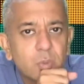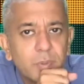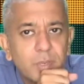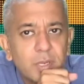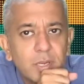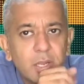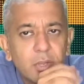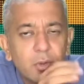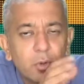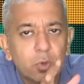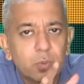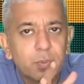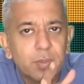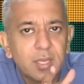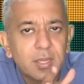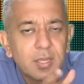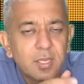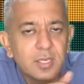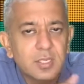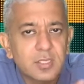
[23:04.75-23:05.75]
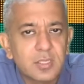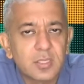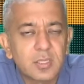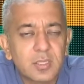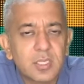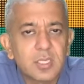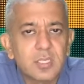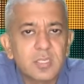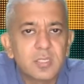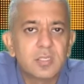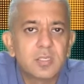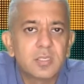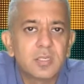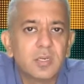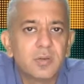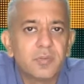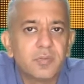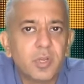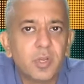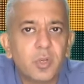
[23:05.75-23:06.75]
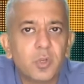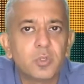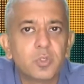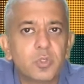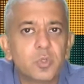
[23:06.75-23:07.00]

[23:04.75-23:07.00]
I hope that these videos you